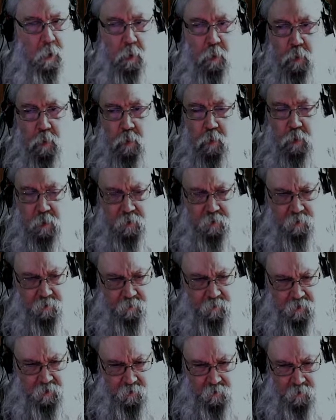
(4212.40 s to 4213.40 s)
Oh, where
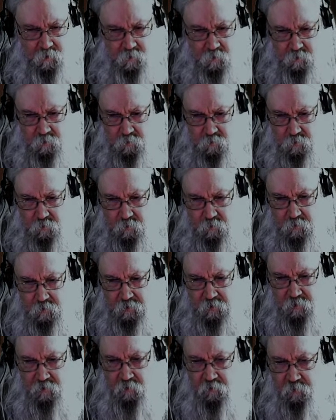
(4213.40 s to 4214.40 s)
did my
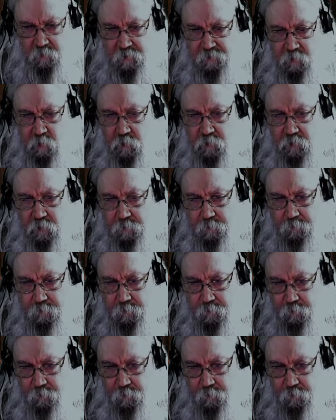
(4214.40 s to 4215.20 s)
close my folder?